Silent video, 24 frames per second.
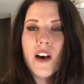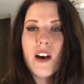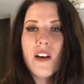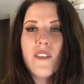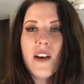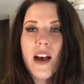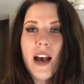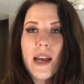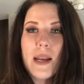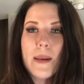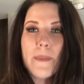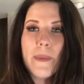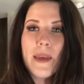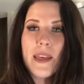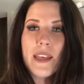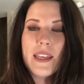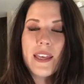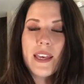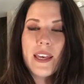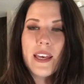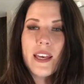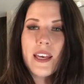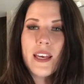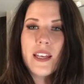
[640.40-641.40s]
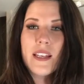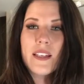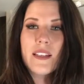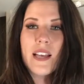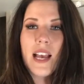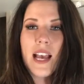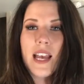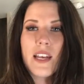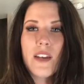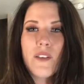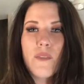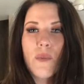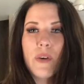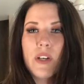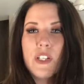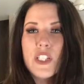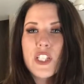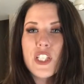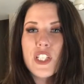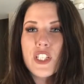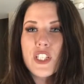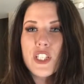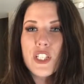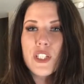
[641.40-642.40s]
of how to make it, kind of what
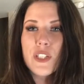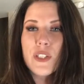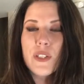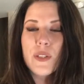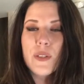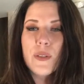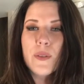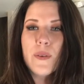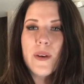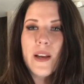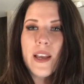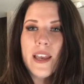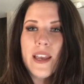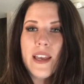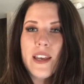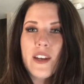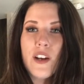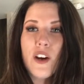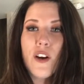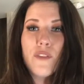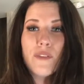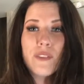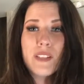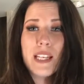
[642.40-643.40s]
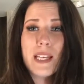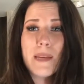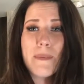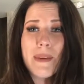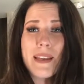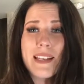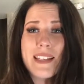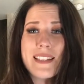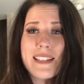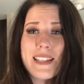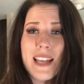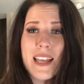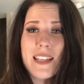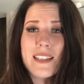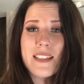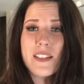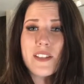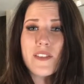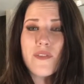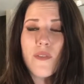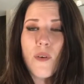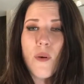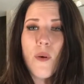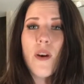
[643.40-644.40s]
to do, and hopefully it makes sense
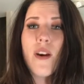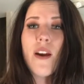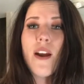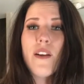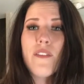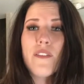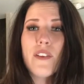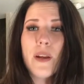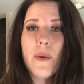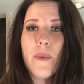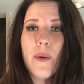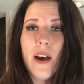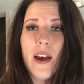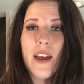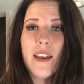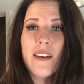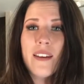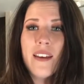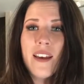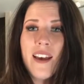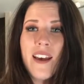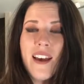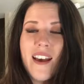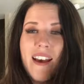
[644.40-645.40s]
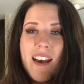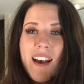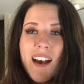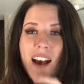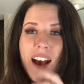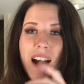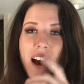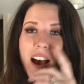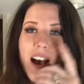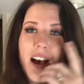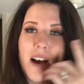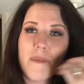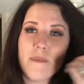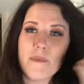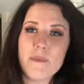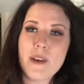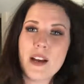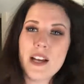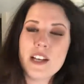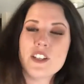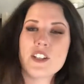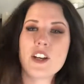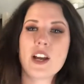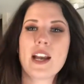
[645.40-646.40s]
for everyone. Um,
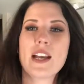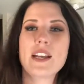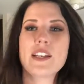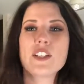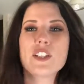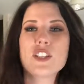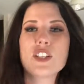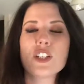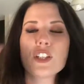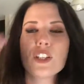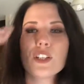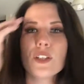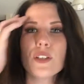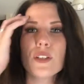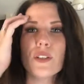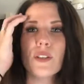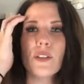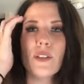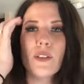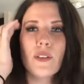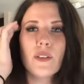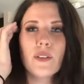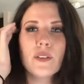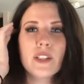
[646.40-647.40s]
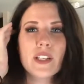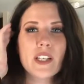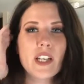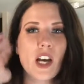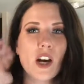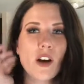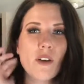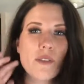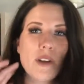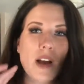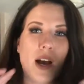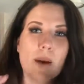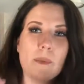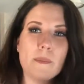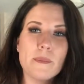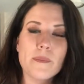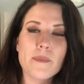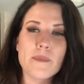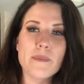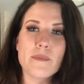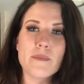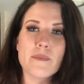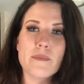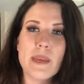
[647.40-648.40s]
I tried to, you know, not
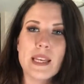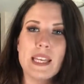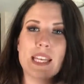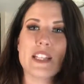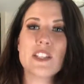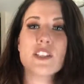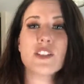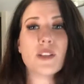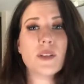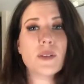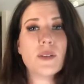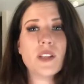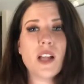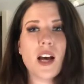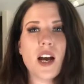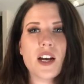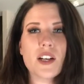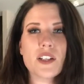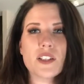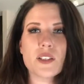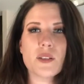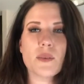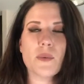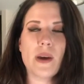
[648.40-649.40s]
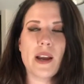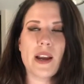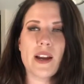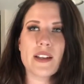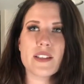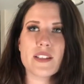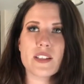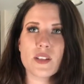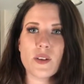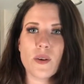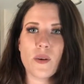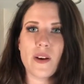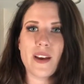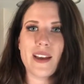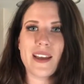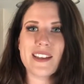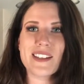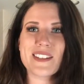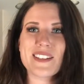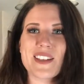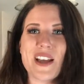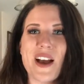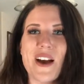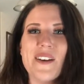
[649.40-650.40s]
make it too long to where it's
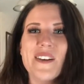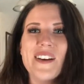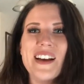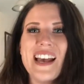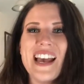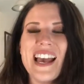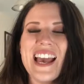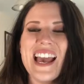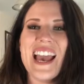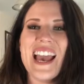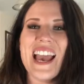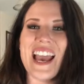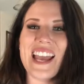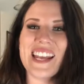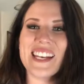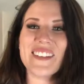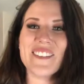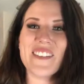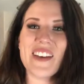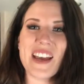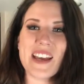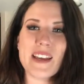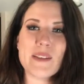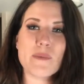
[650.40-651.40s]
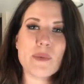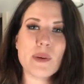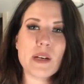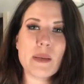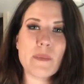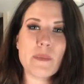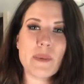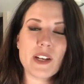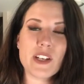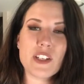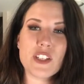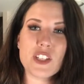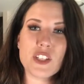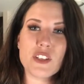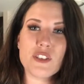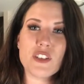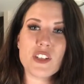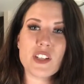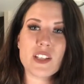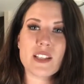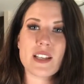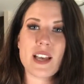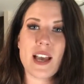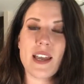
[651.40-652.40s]
annoying. So anyway, pretty much you
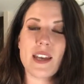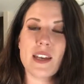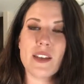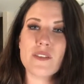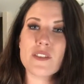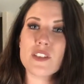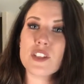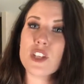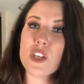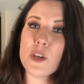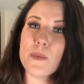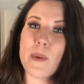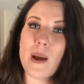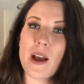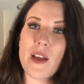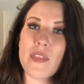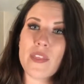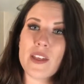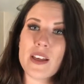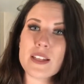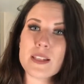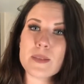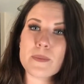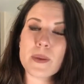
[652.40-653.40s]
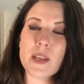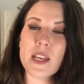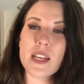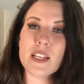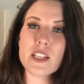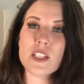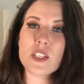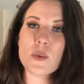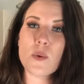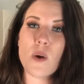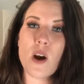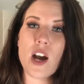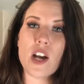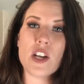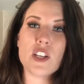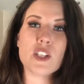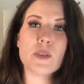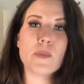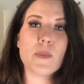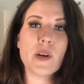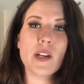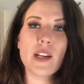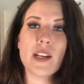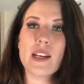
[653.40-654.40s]
just kind of scoop out the spaghetti squash,
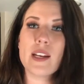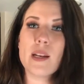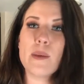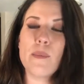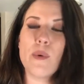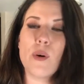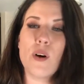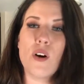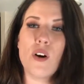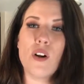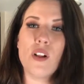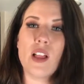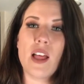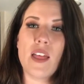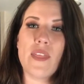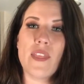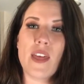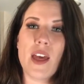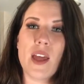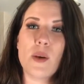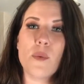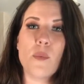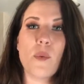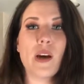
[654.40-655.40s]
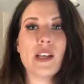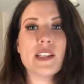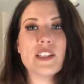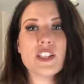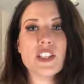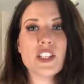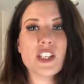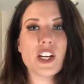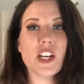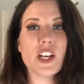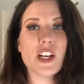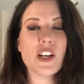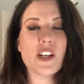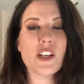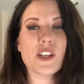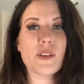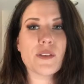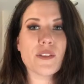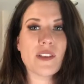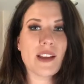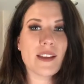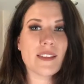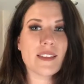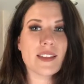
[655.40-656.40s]
you put it in a bowl, and then once you're,
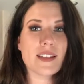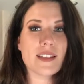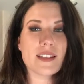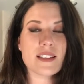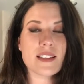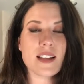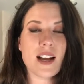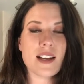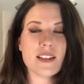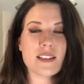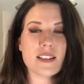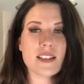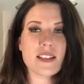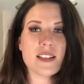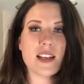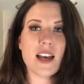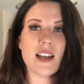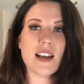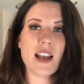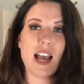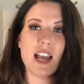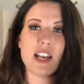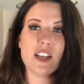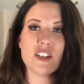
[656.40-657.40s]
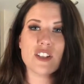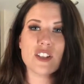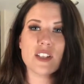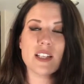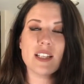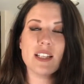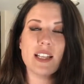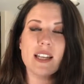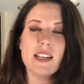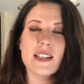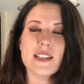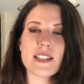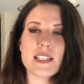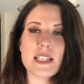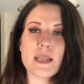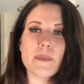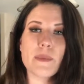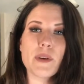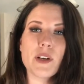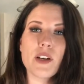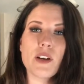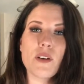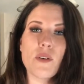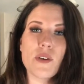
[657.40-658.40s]
you think the sauce is done, I usually let it
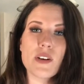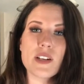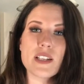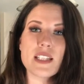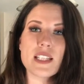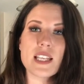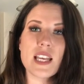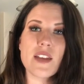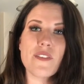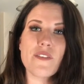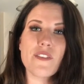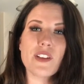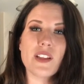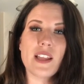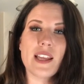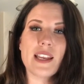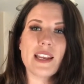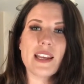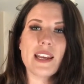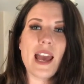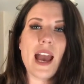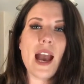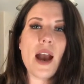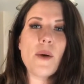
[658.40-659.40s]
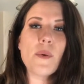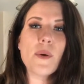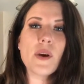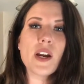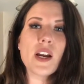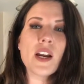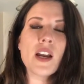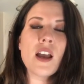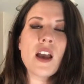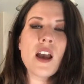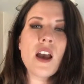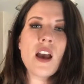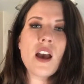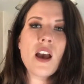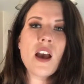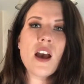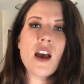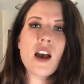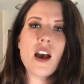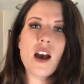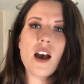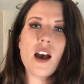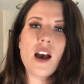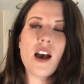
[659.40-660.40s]
simmer or sit for like an hour
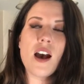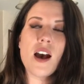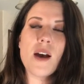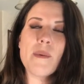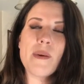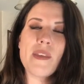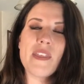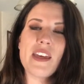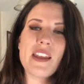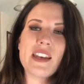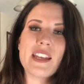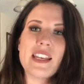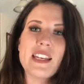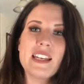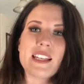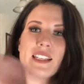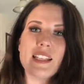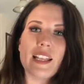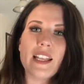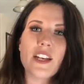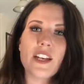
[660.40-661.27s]
um, and then eat it